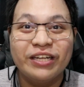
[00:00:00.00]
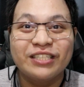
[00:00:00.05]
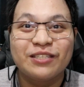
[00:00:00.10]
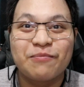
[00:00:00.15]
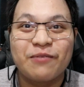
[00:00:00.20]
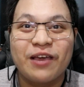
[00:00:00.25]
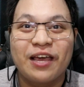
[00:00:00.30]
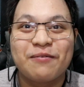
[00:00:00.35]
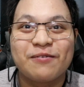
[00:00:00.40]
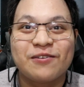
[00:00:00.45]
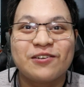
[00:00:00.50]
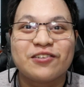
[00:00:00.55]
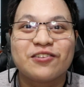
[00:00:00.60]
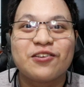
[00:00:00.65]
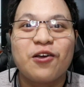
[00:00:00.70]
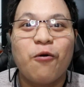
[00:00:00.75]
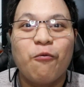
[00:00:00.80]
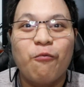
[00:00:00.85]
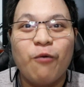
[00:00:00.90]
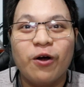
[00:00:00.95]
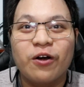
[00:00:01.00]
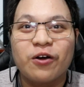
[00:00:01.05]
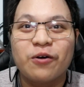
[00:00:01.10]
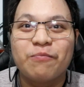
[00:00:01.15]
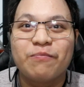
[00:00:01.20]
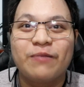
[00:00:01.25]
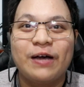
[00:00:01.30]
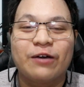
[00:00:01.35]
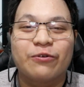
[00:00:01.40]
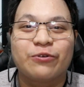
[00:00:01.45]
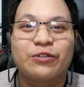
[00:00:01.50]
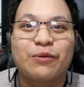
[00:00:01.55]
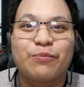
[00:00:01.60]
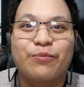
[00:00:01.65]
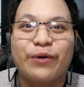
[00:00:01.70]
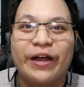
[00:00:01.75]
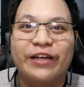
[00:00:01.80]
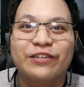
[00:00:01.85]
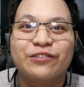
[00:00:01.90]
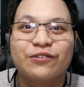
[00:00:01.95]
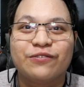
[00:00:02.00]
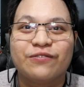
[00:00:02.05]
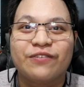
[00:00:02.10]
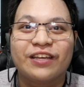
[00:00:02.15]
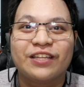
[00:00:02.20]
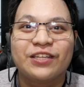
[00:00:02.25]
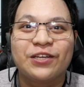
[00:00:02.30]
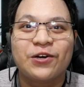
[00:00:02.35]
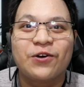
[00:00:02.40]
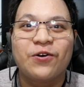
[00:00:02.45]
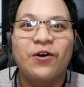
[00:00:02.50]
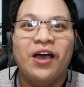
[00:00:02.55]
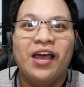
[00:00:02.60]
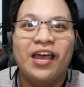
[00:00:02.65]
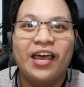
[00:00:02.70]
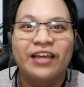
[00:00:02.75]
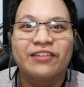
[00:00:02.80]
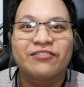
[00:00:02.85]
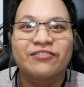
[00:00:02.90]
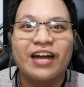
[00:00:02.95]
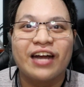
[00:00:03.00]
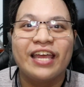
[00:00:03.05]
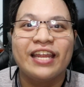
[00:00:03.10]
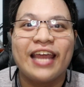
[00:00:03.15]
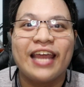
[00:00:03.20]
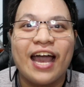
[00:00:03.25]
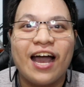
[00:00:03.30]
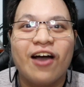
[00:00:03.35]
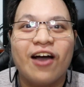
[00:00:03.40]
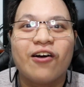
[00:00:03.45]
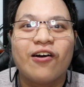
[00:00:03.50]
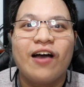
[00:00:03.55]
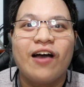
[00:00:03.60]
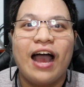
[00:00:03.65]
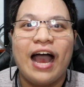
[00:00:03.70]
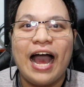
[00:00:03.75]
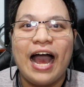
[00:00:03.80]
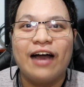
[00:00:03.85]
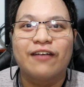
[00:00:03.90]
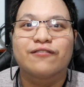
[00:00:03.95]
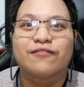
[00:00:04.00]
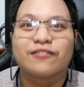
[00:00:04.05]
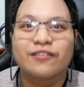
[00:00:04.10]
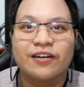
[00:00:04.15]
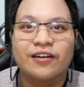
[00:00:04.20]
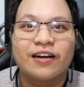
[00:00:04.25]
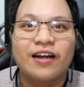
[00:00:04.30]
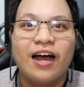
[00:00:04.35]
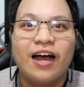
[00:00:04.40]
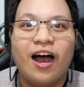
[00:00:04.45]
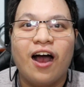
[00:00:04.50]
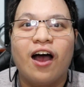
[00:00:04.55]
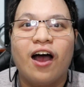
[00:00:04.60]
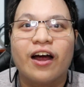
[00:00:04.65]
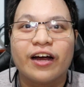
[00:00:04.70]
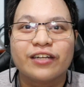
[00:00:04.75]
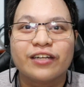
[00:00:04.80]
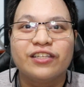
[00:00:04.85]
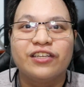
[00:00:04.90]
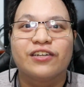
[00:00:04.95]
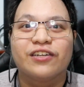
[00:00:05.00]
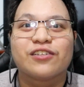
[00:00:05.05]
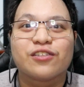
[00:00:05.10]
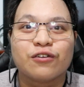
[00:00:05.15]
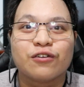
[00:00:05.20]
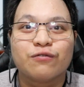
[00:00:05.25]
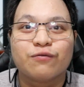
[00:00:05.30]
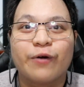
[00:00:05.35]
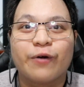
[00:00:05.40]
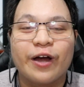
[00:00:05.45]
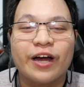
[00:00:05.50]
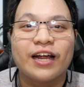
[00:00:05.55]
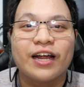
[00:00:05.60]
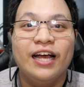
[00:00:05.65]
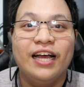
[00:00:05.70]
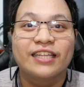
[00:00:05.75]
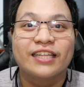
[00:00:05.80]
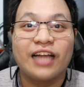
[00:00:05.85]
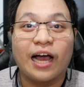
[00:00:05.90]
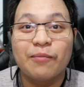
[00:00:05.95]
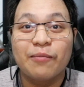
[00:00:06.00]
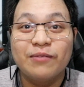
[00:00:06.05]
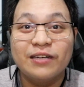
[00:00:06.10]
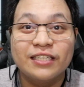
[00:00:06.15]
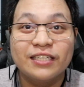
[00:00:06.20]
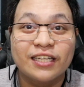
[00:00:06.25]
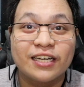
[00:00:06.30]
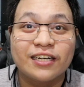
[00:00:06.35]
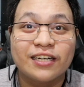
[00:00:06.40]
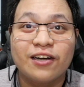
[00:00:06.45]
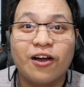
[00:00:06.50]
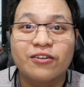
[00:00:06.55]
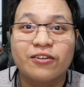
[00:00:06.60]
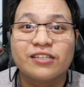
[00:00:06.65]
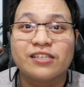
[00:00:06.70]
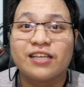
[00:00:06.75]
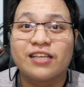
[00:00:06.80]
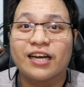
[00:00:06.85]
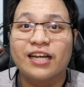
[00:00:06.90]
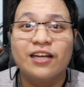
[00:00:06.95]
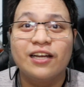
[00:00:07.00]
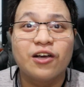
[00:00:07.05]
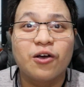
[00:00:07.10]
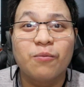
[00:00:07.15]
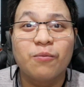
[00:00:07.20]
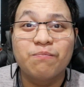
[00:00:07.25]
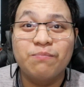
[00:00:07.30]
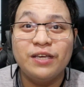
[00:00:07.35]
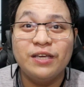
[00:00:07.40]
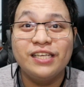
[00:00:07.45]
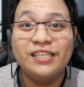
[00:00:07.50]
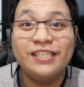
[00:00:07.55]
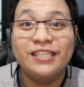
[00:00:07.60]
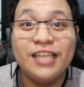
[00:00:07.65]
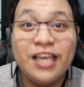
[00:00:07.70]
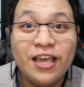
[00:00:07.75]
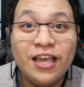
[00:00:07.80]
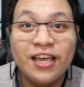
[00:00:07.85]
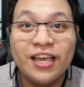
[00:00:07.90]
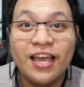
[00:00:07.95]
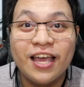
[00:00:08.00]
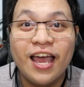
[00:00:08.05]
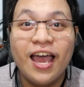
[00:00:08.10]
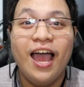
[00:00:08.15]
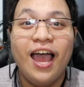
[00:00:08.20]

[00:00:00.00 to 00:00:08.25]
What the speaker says: up, gamers? Welcome back with a brand new video. And right now, after hard years of work, nakabili na rin ako ng sarili kong PC.